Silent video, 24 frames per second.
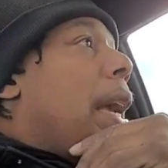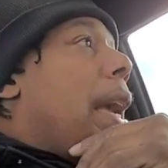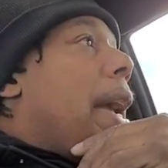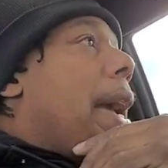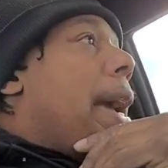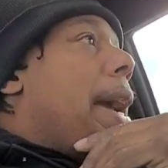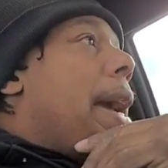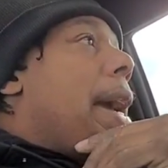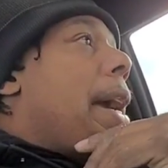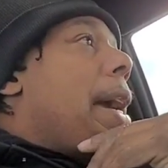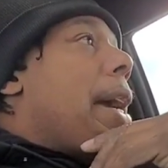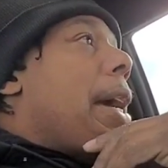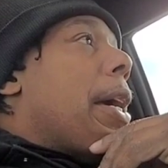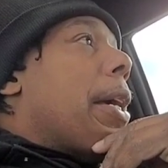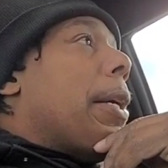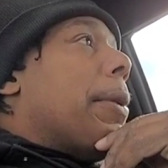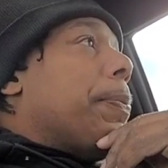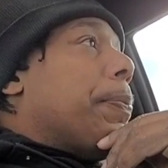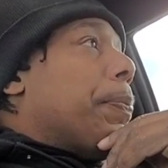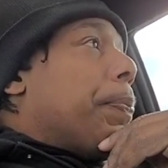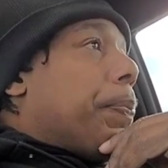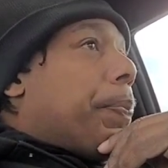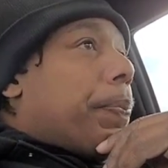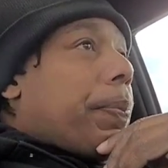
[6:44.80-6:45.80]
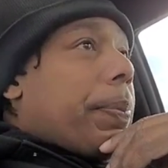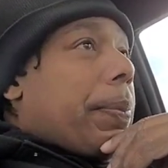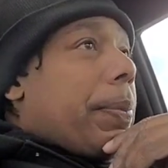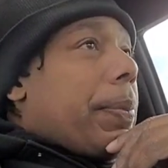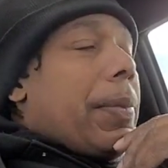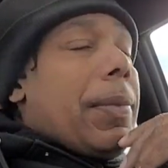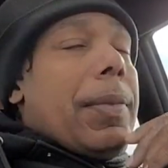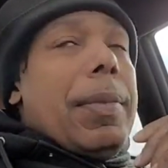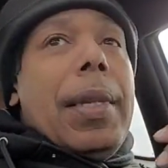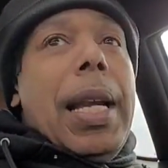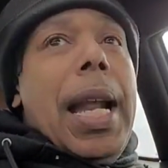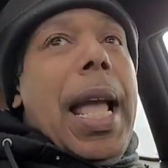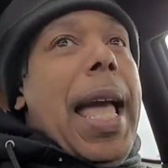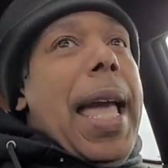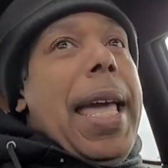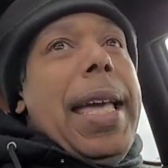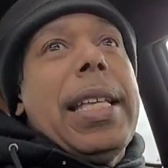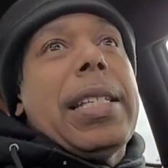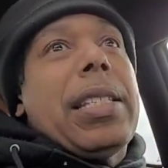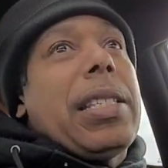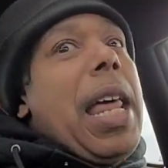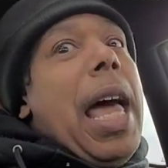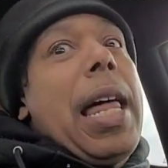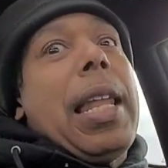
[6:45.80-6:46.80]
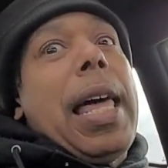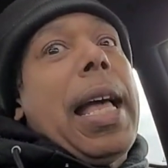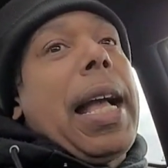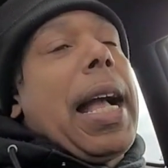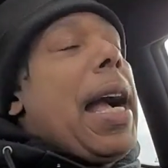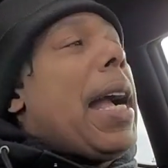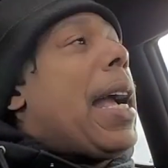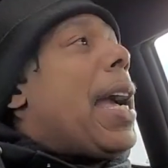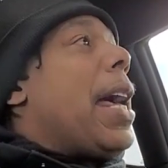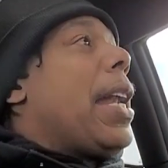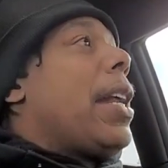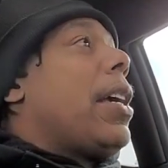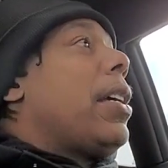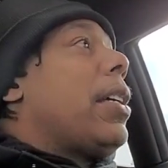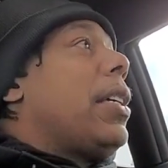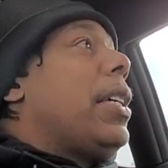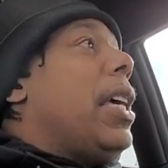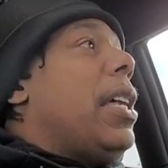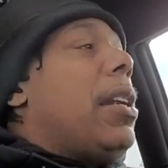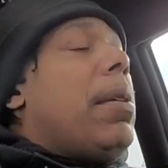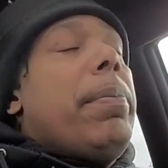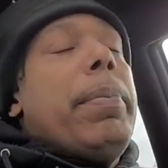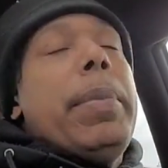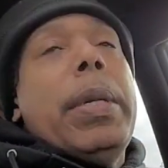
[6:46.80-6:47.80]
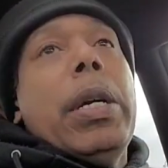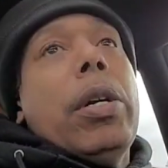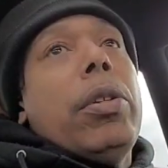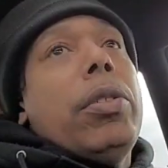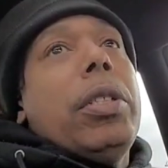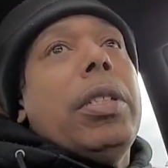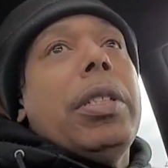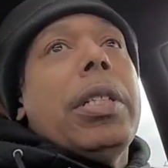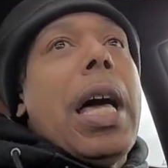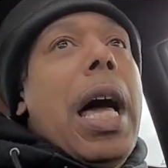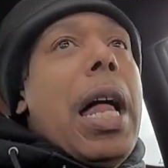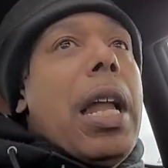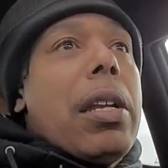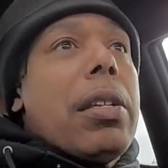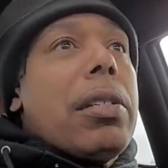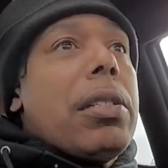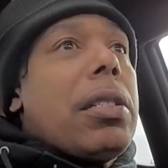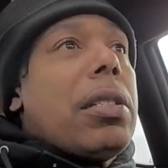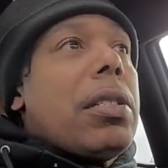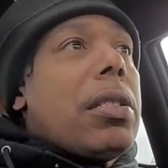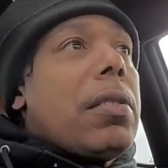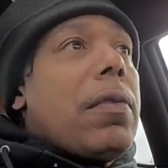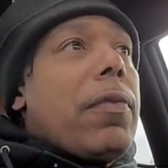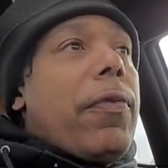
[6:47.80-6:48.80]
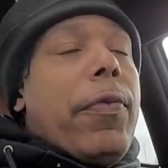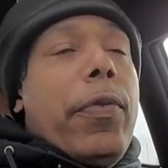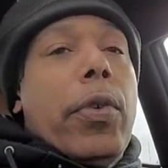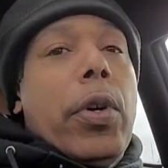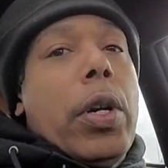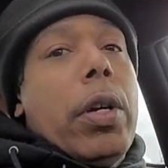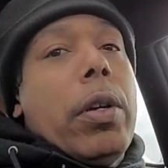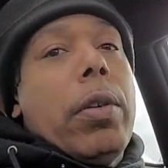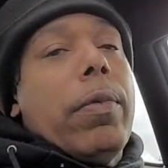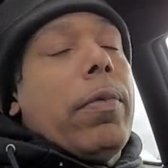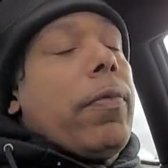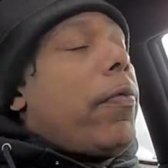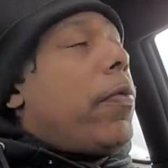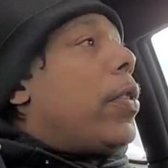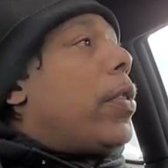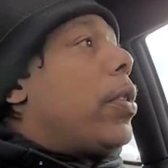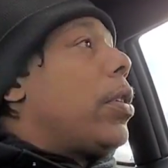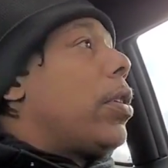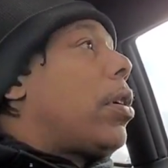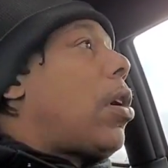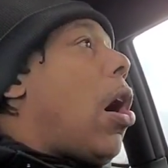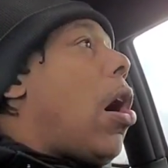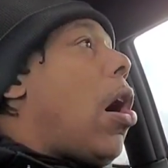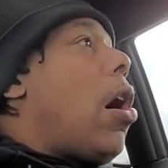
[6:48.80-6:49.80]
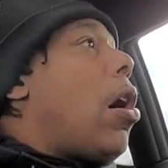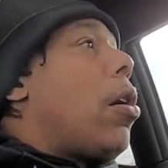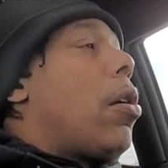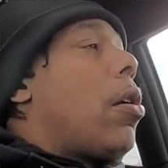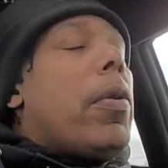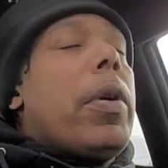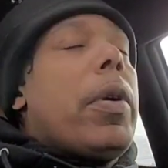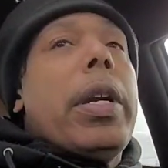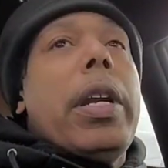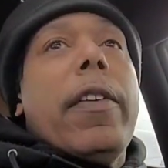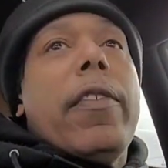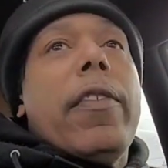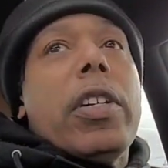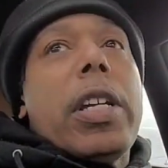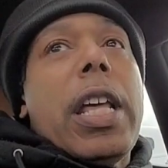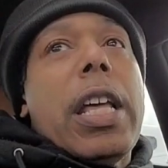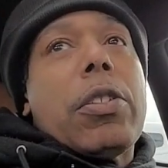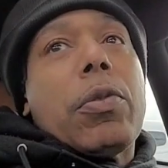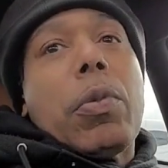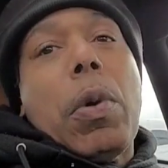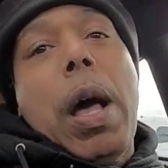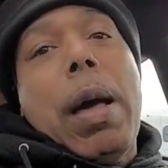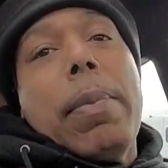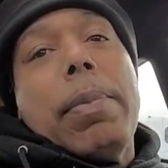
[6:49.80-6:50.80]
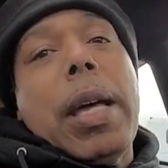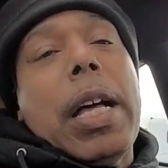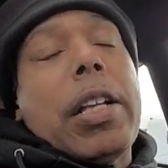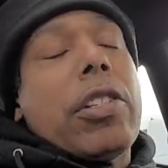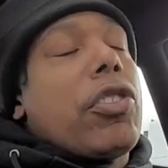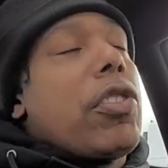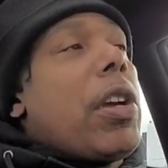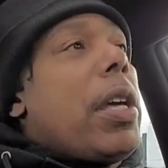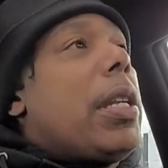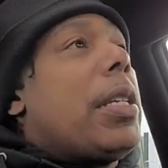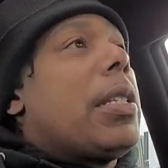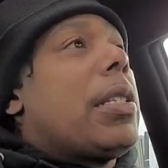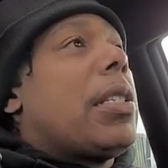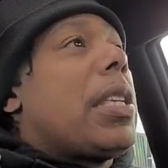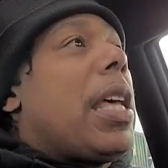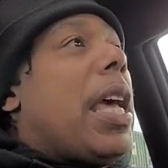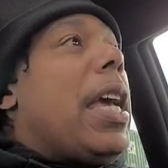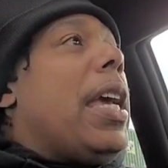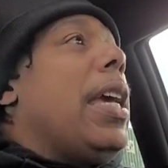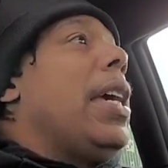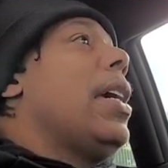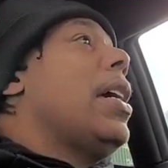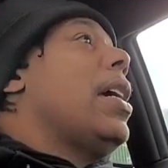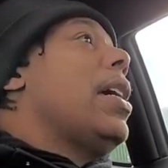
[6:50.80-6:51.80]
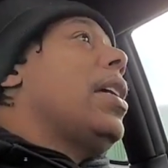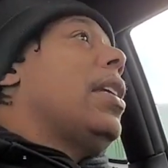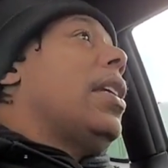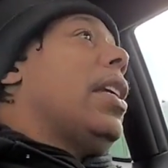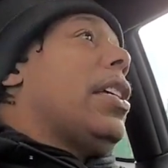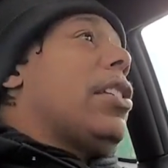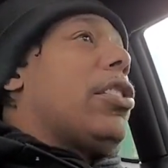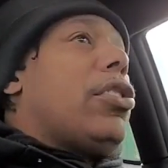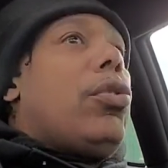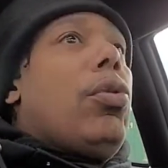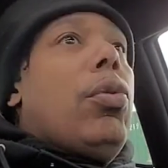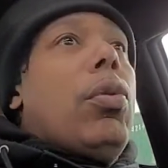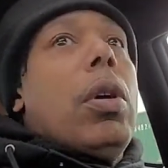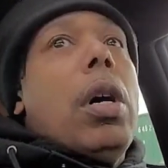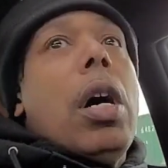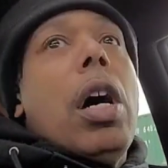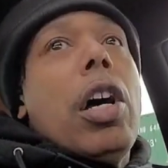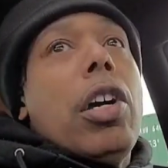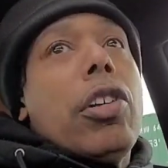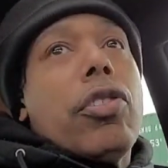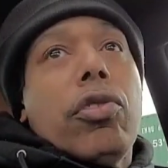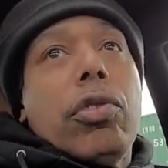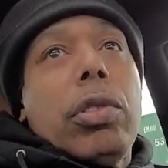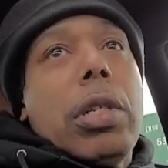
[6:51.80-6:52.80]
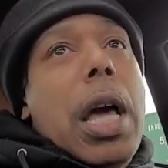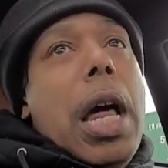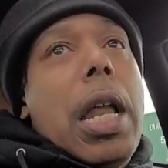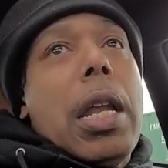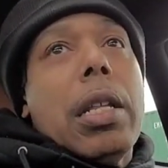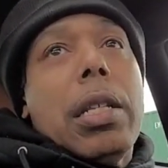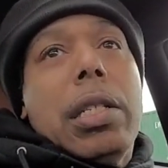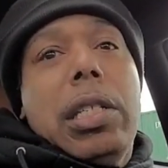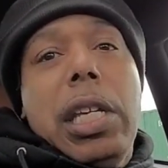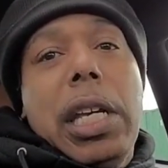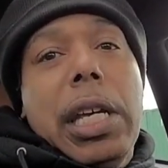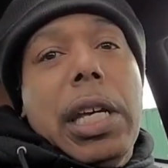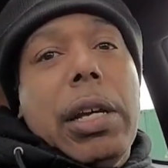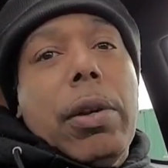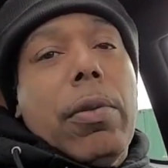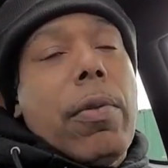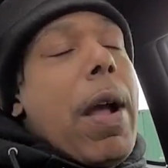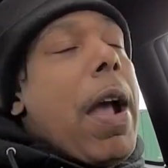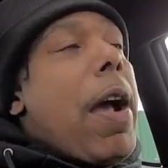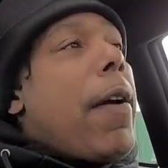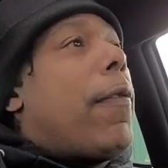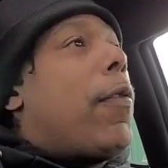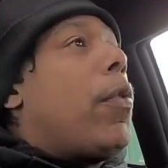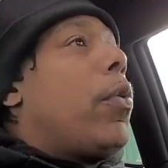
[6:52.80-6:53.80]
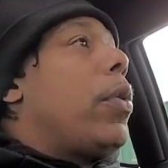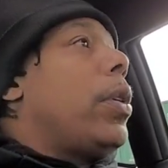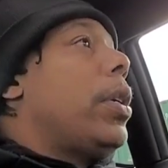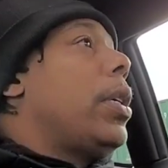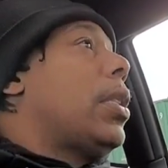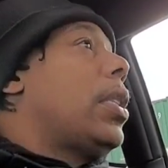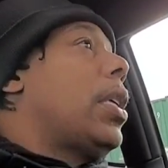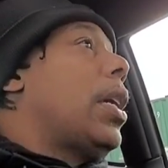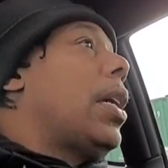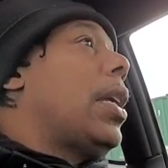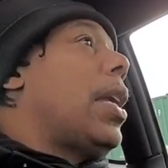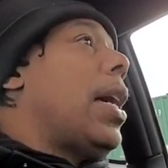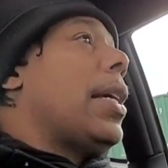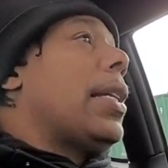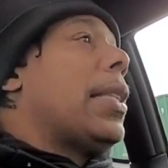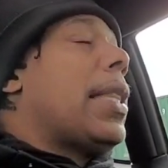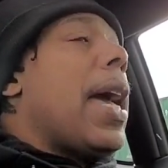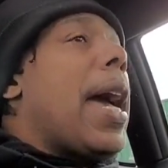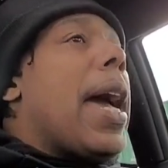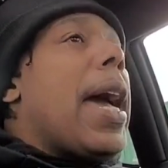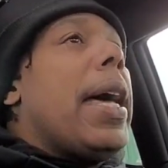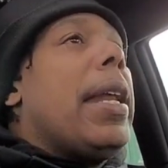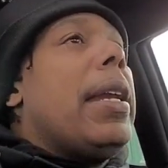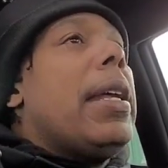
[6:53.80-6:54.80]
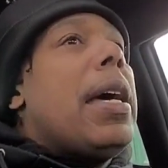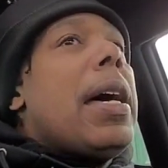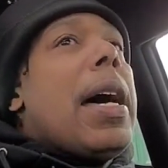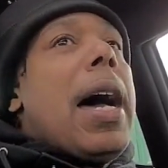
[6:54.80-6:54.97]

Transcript: and it's not like I gotta get a million dollars for the for the car or whatever. That's why I'm not trying to say let's do a hundred dollar ticket raffle or anything like that.